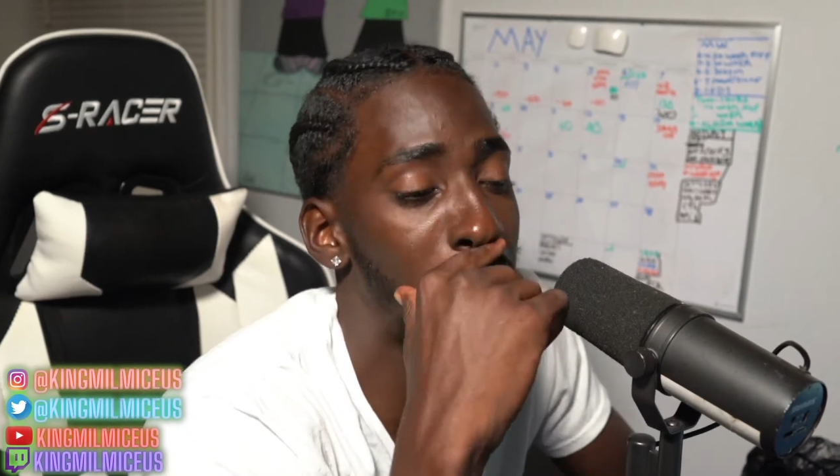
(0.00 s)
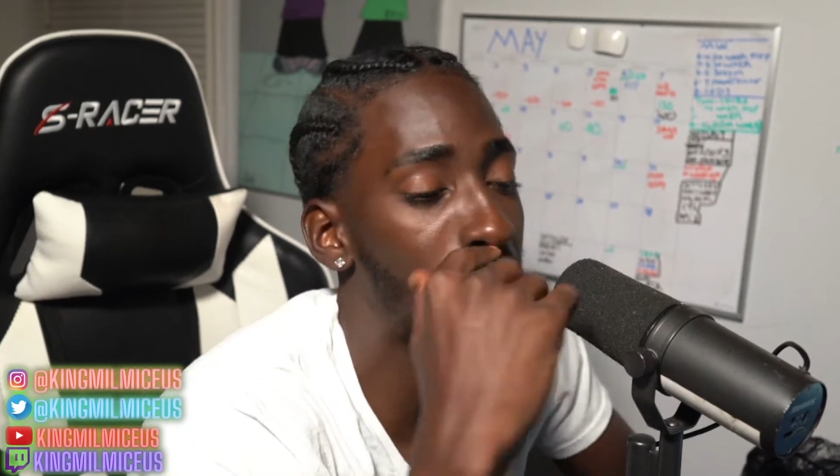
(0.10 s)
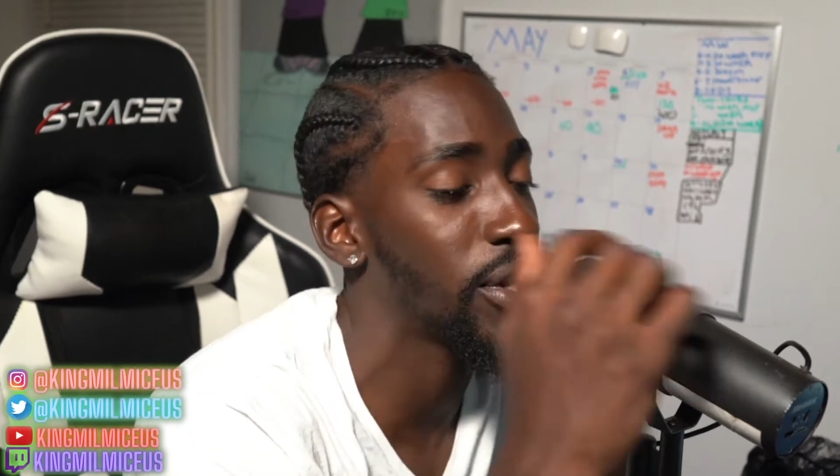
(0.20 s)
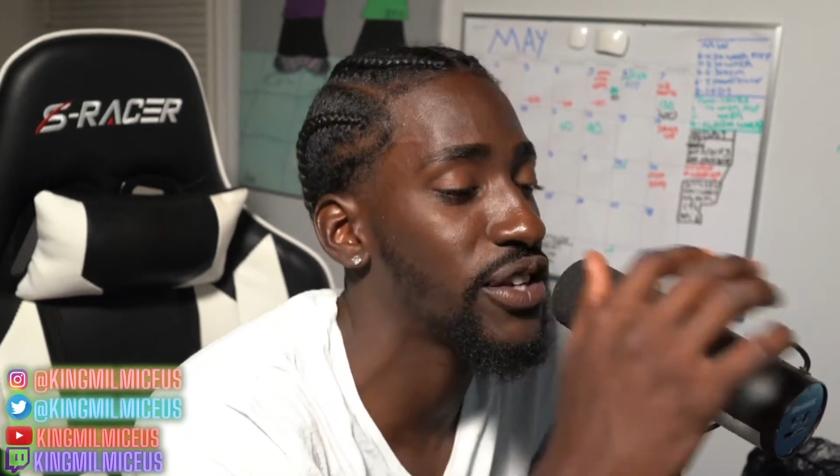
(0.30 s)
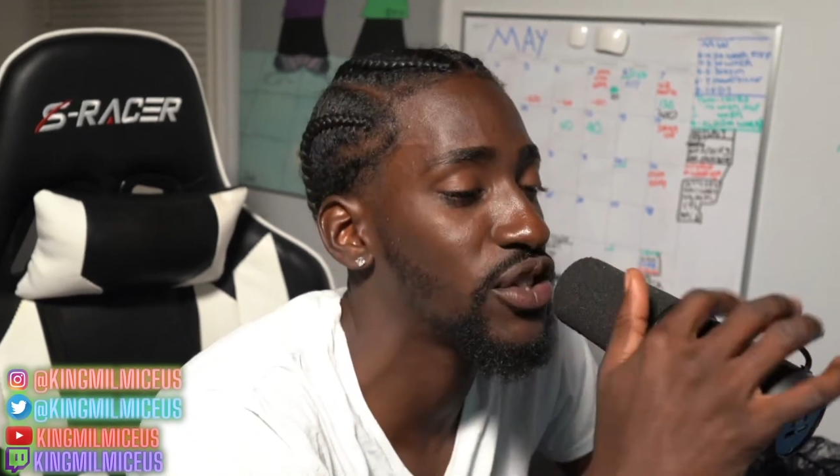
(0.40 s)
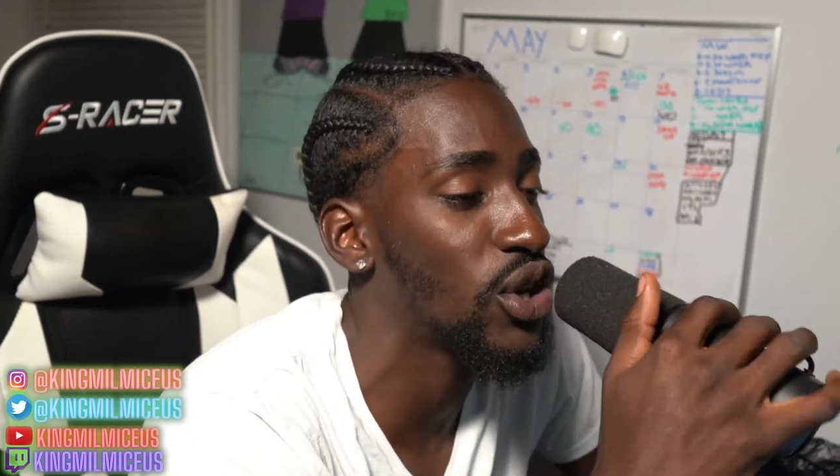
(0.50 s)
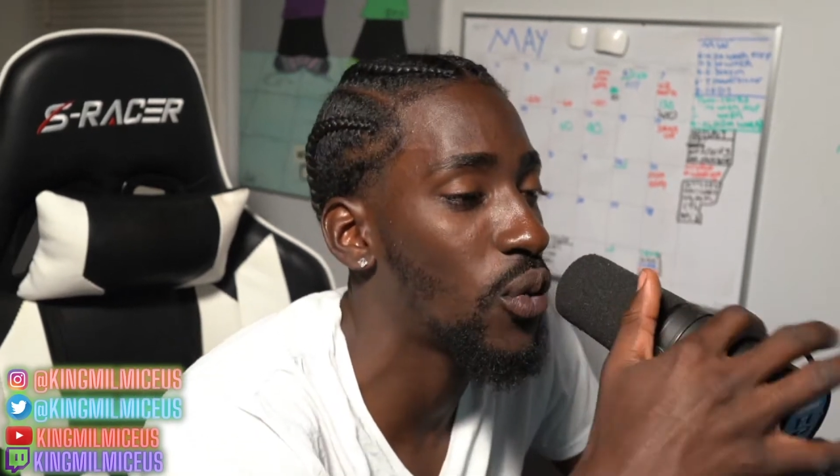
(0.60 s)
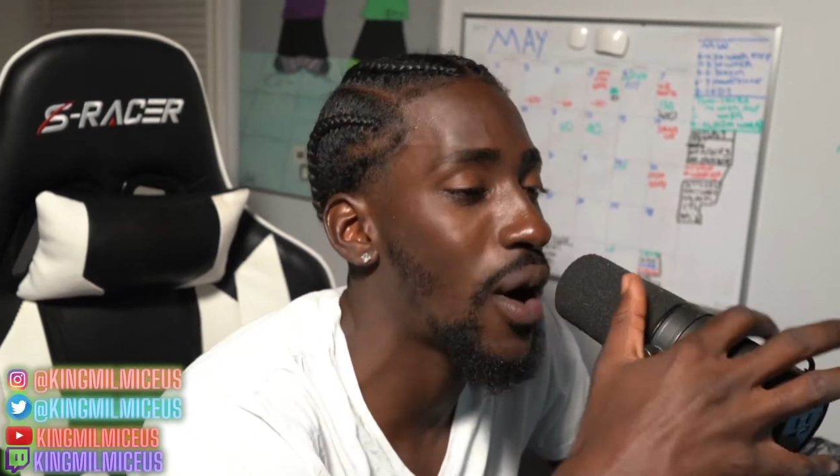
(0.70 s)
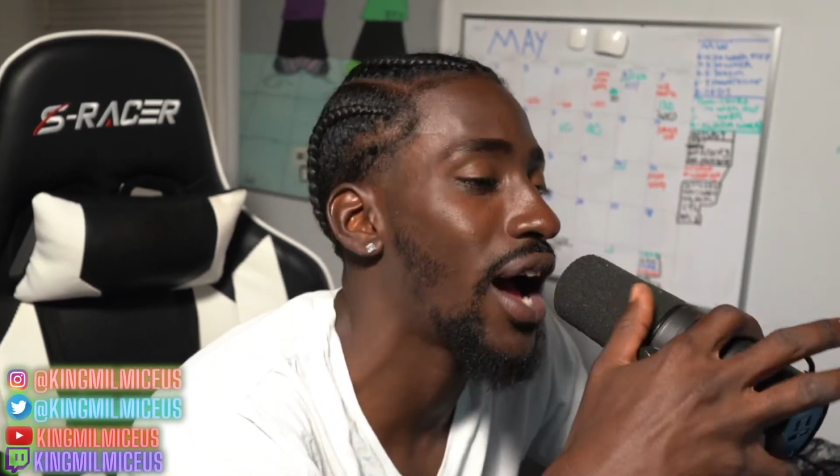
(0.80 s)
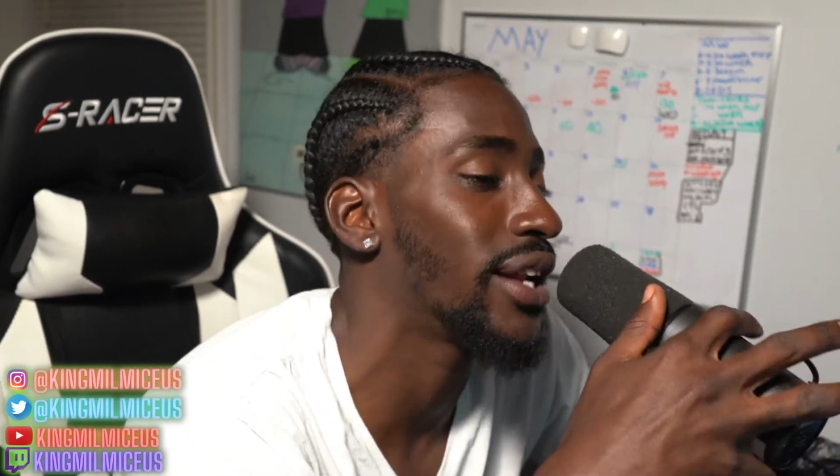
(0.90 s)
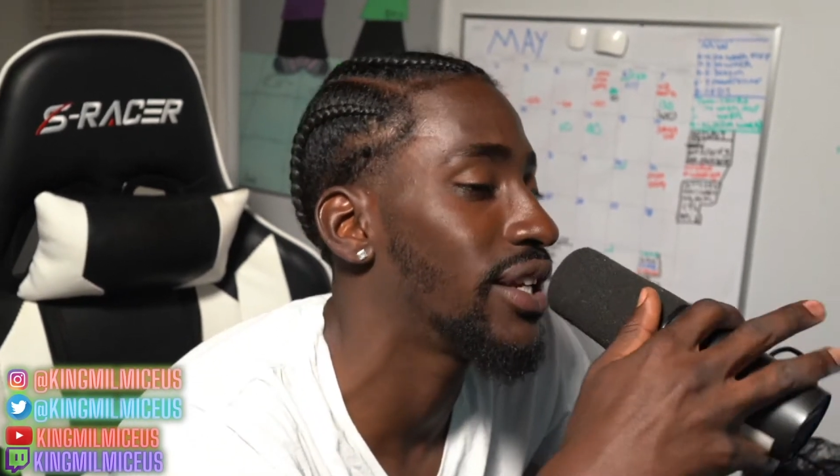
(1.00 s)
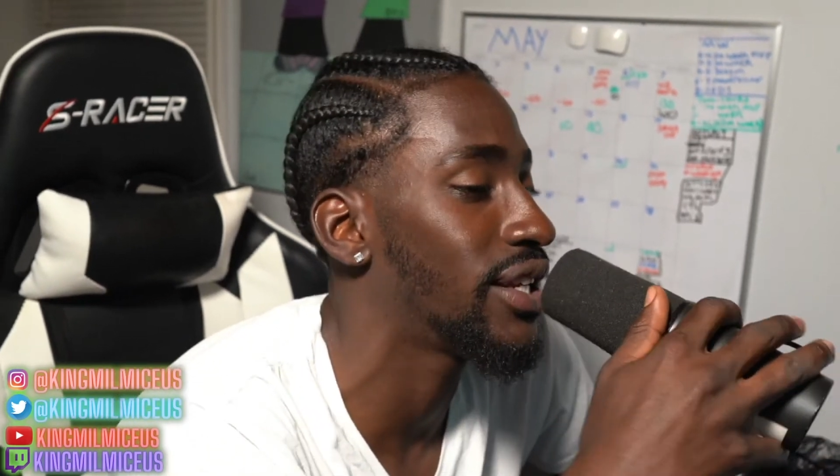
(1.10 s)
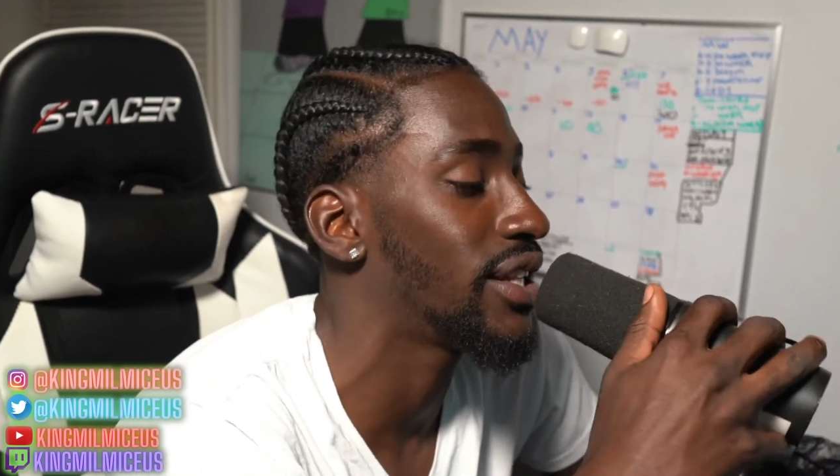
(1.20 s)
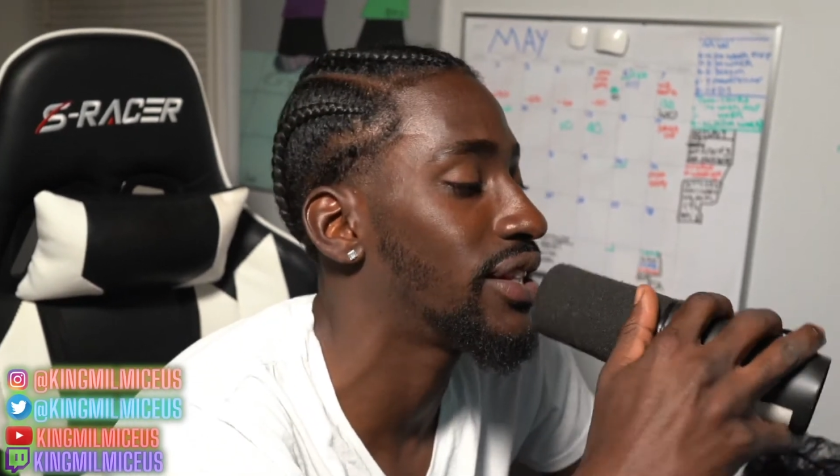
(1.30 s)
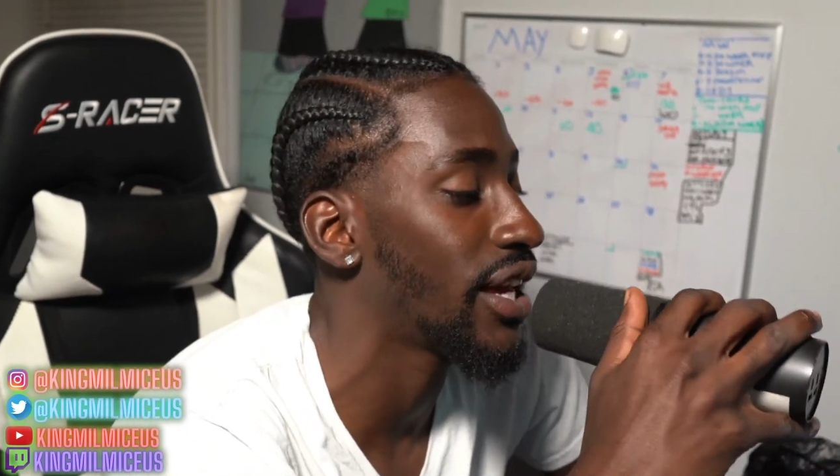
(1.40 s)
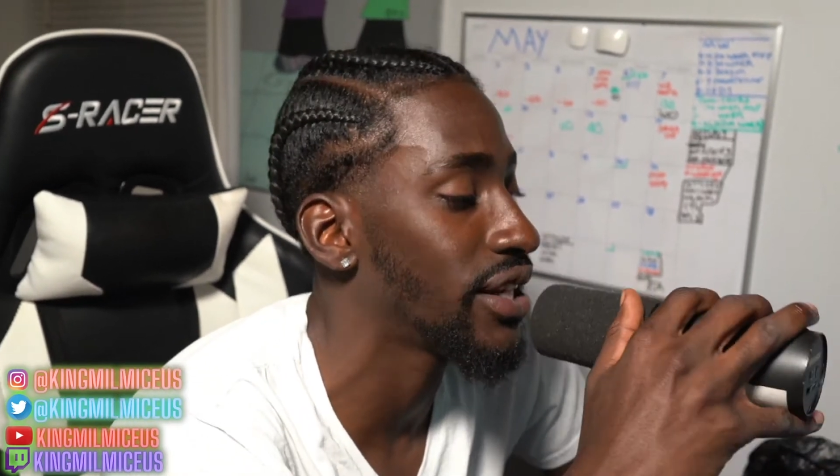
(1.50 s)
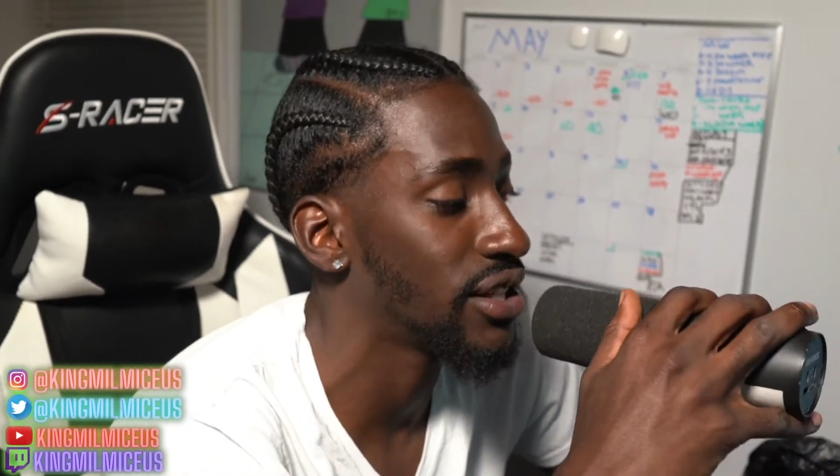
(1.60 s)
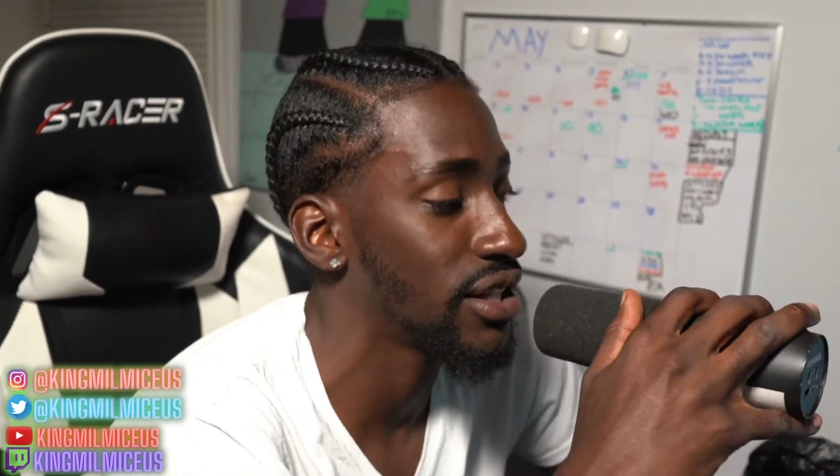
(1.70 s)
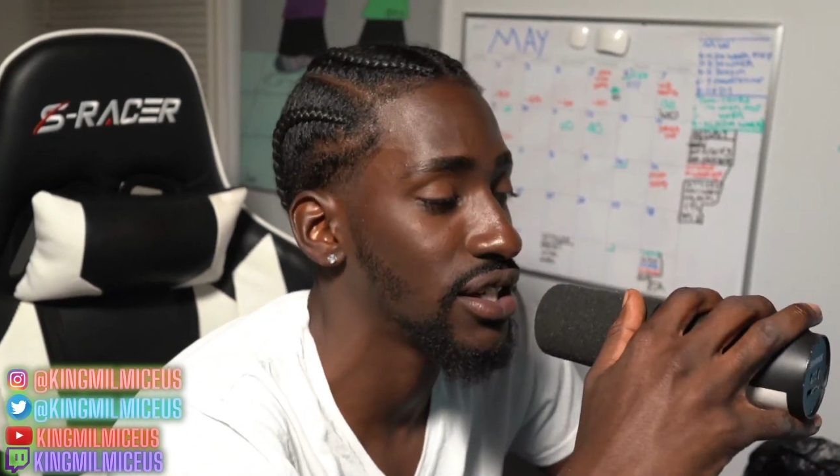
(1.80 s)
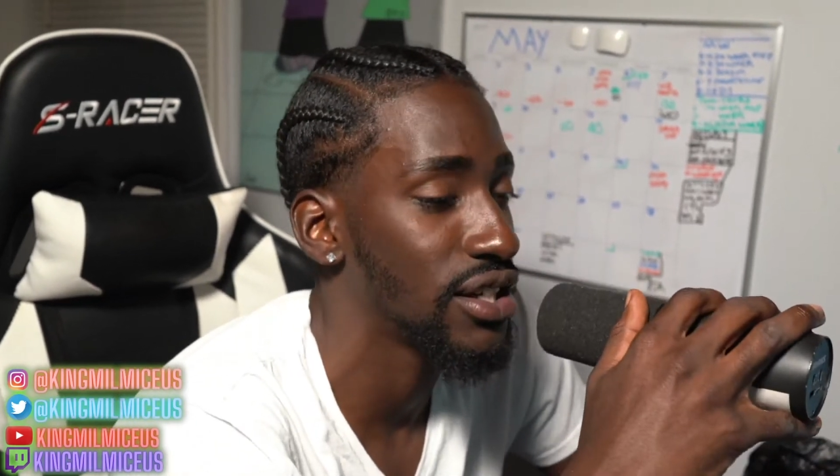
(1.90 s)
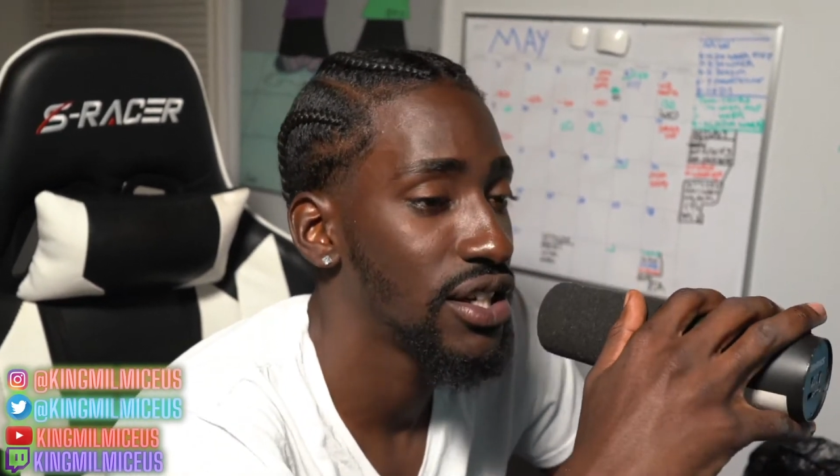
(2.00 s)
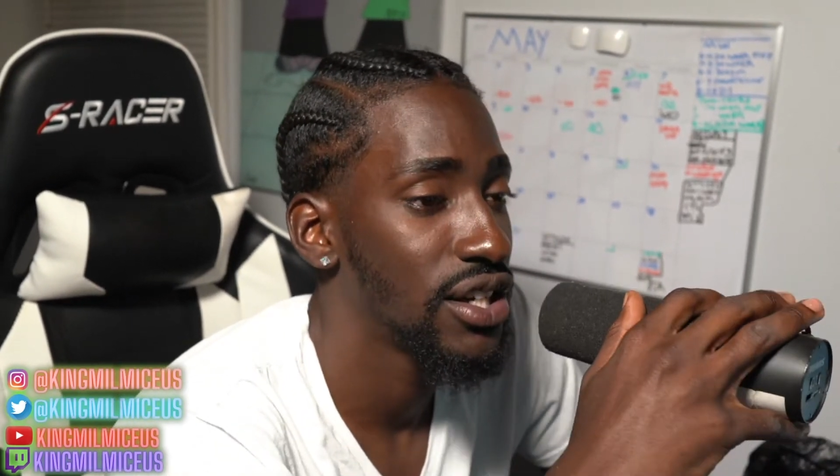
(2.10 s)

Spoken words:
I don't even know why I didn't think to